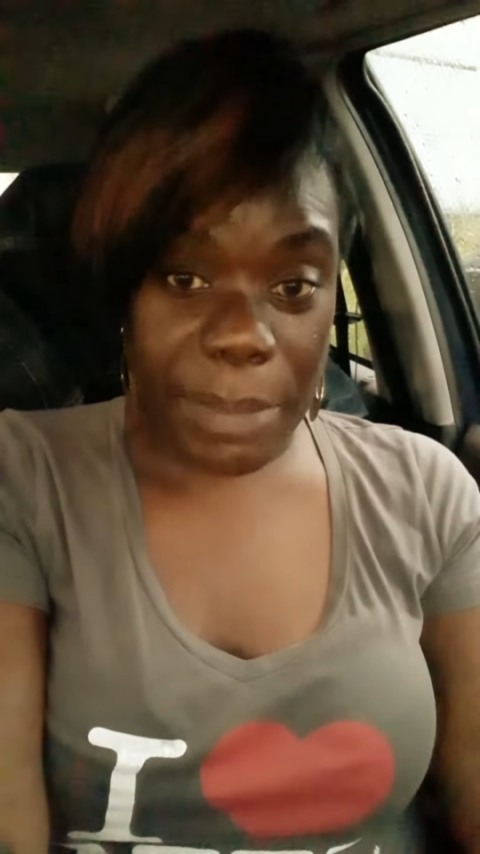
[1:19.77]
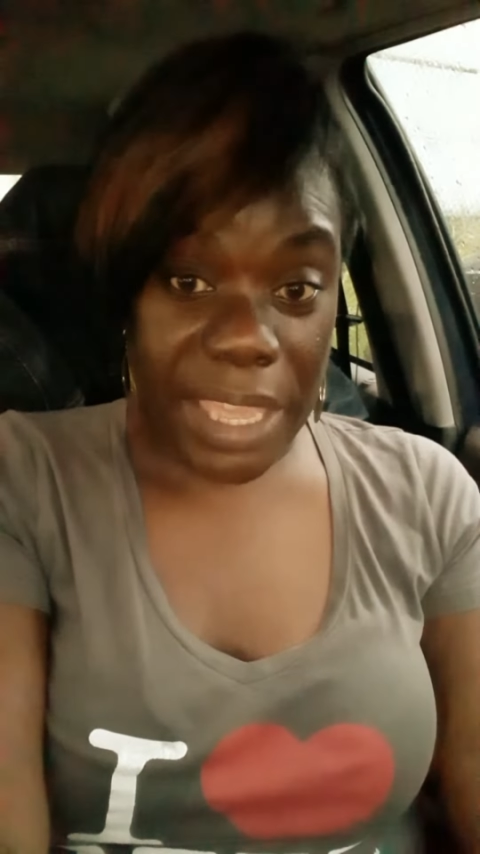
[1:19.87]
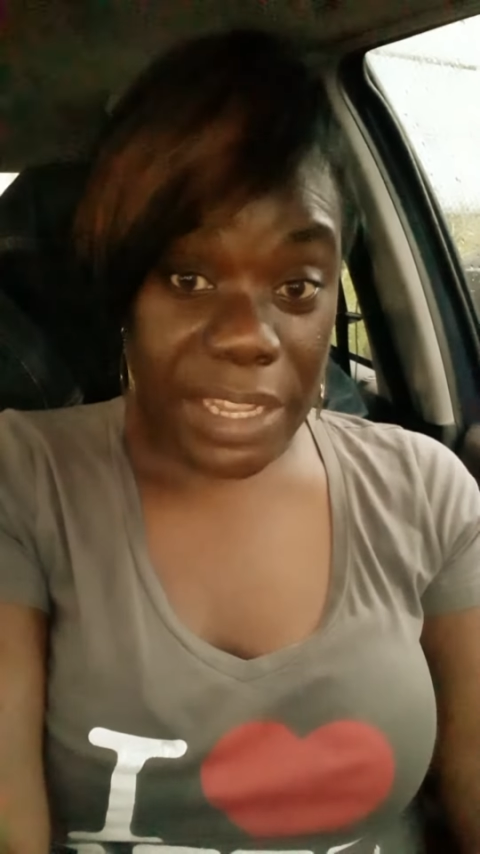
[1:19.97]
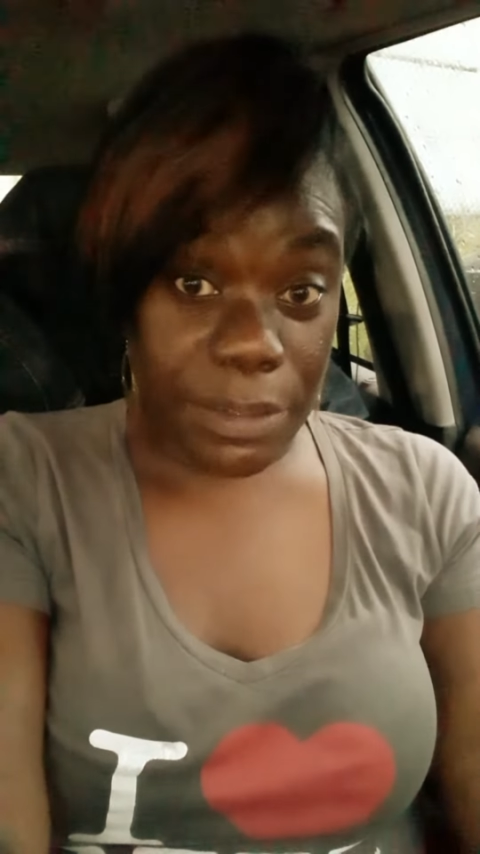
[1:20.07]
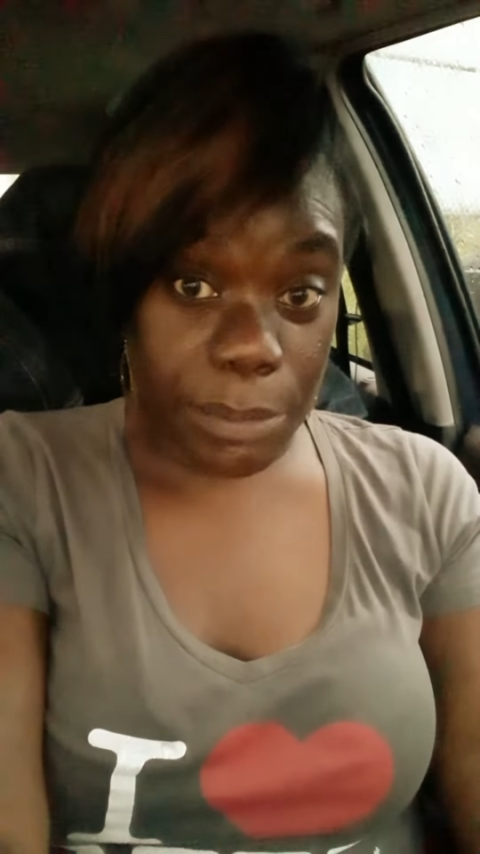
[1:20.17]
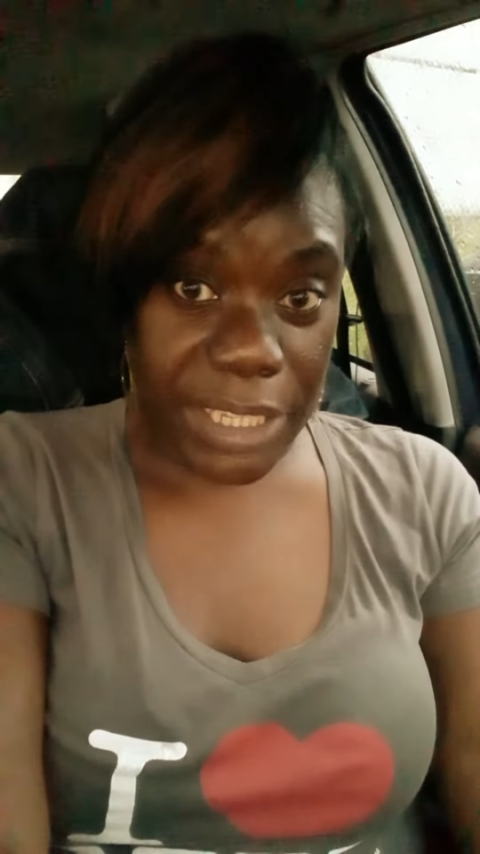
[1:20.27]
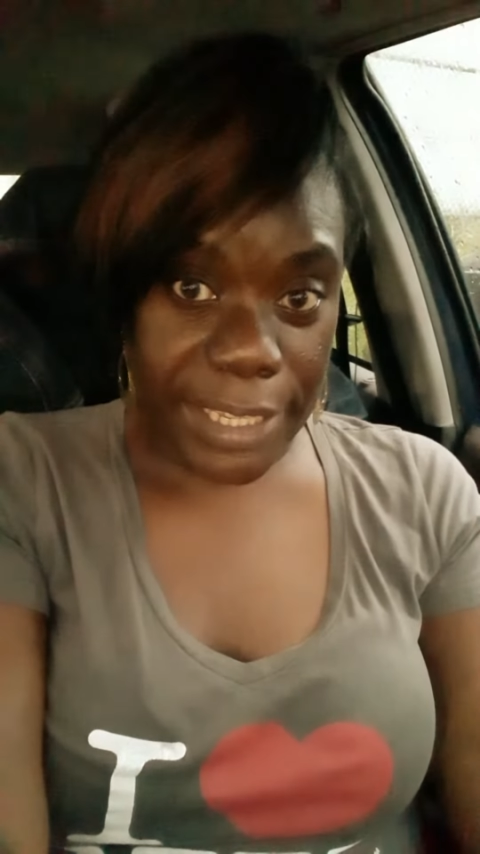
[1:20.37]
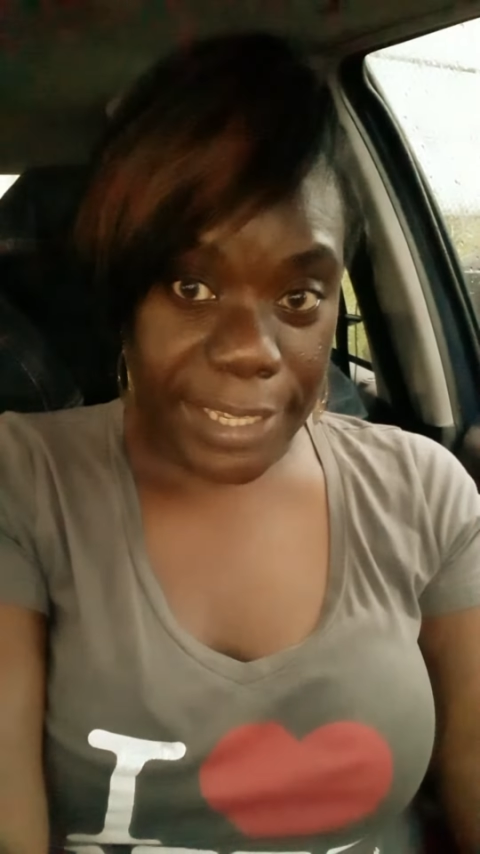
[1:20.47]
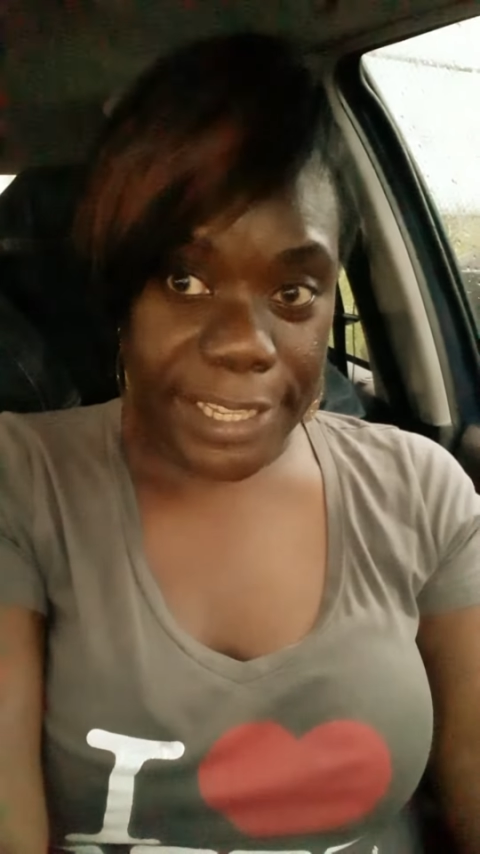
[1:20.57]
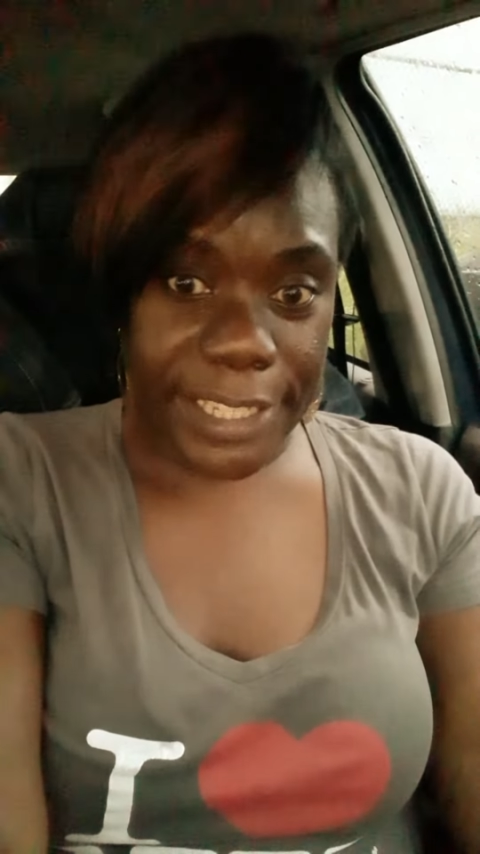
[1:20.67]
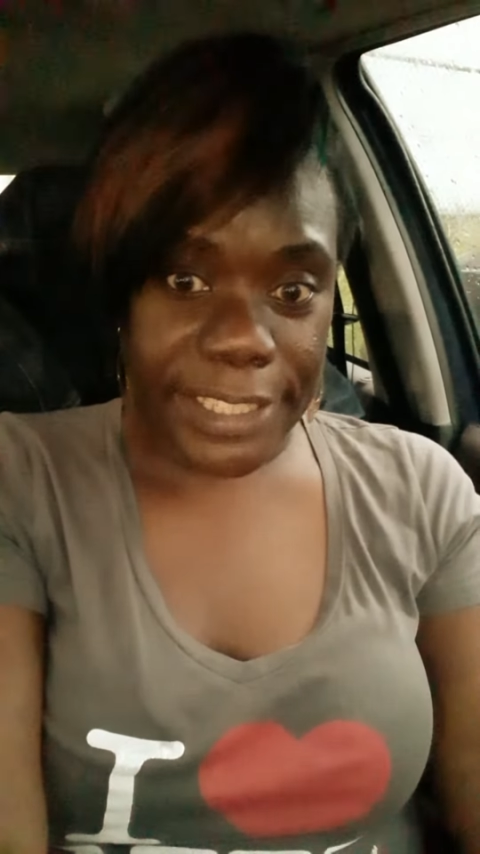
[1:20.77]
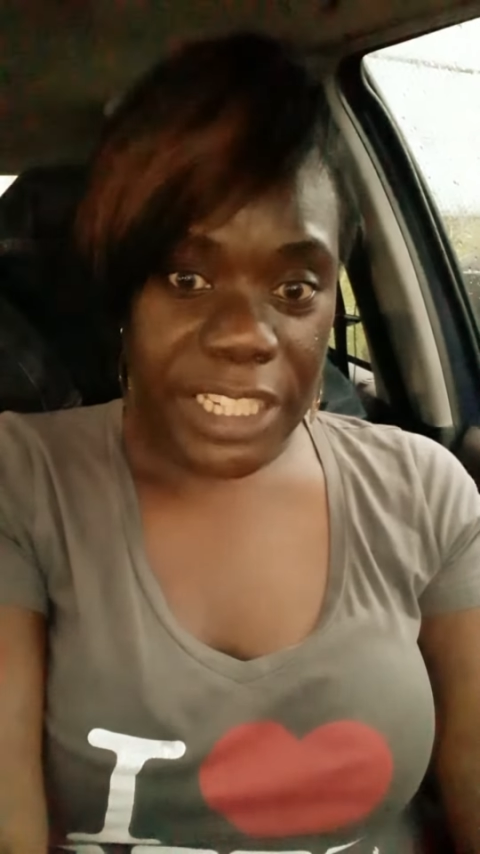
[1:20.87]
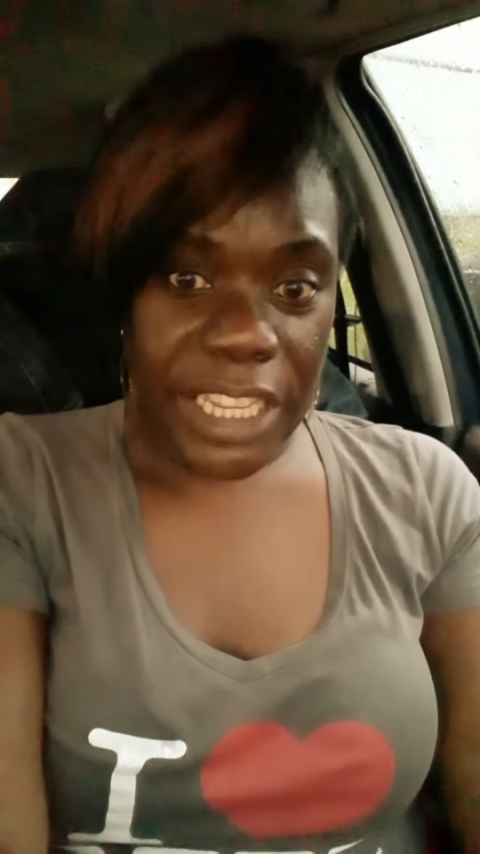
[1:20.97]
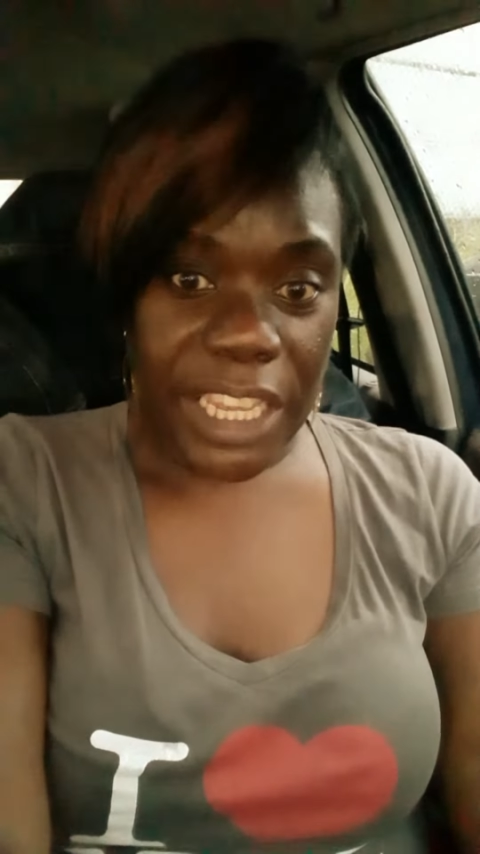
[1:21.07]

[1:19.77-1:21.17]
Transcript: back to him again,